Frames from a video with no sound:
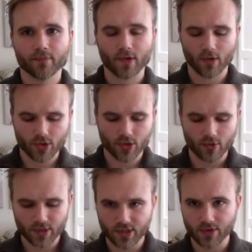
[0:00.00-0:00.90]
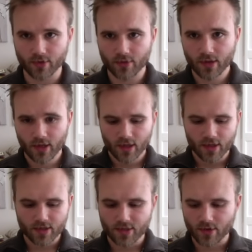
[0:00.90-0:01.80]
And what you're going to do
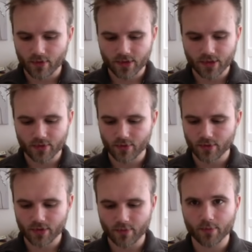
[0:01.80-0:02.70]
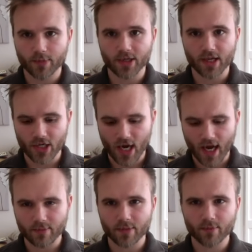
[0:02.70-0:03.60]
is go into wp-admin